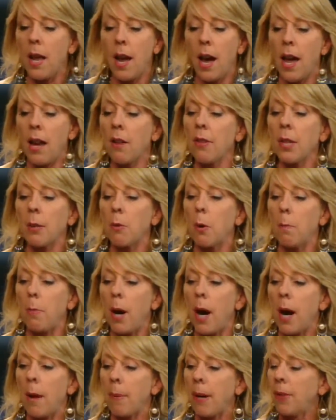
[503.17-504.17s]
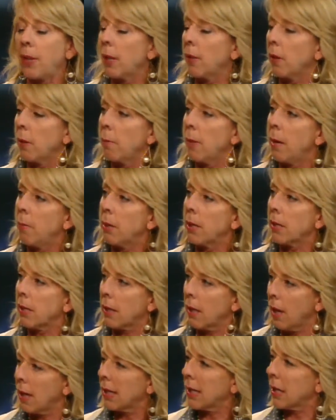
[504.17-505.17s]
I don't think we'll pop. I think there may be a,
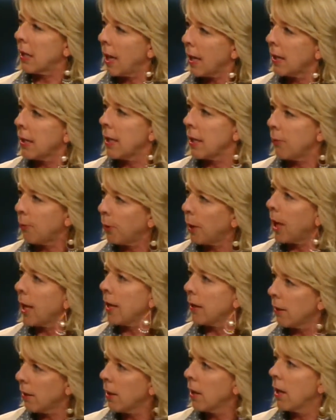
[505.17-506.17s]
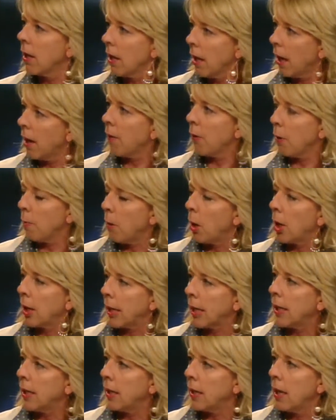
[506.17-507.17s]
a slight deflate of the
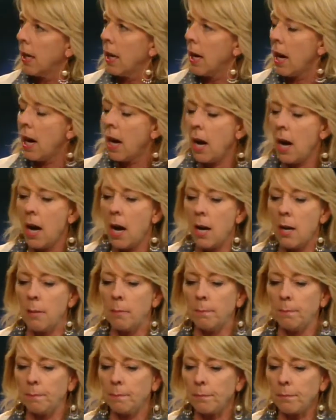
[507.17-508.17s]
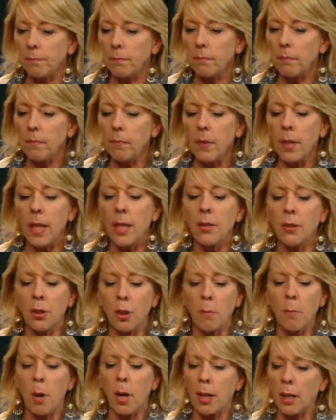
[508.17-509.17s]
market. Um, and
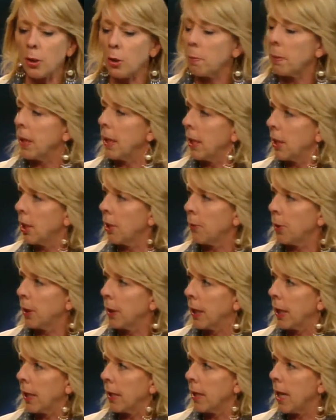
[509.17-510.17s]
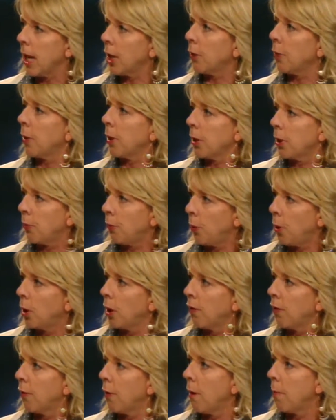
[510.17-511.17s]
certain markets will be hit differently. Nashville is full
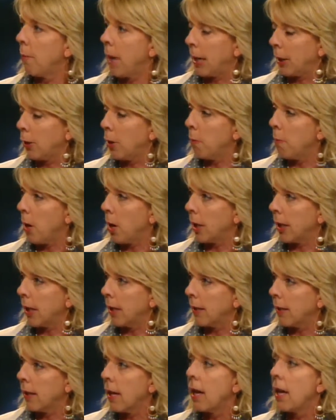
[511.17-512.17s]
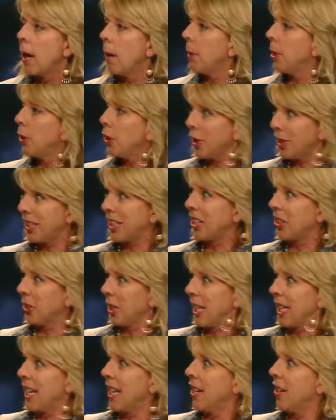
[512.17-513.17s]
of micro markets. I mean, just in yes,
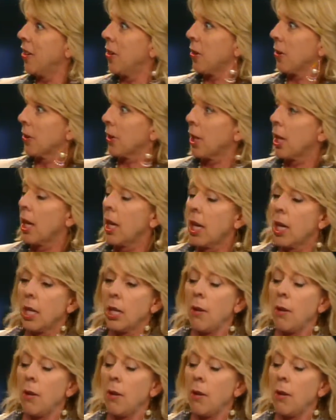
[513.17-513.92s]
Green Hills, yes.